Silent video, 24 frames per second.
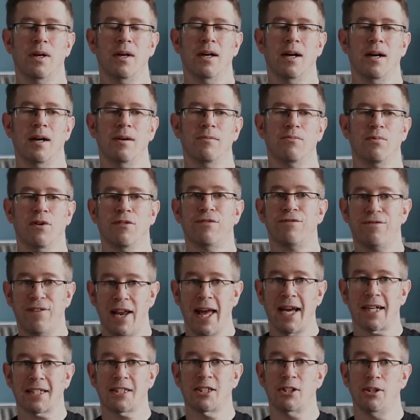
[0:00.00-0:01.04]
uh,
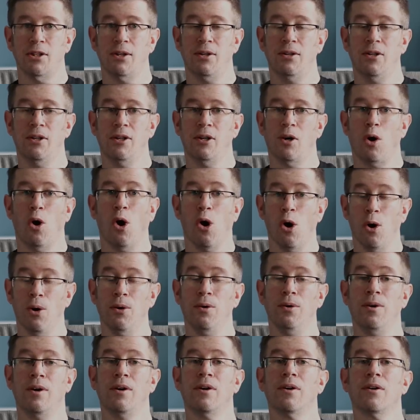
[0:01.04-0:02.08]
reflection
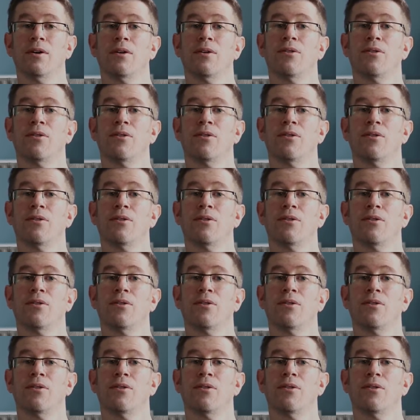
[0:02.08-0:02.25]
on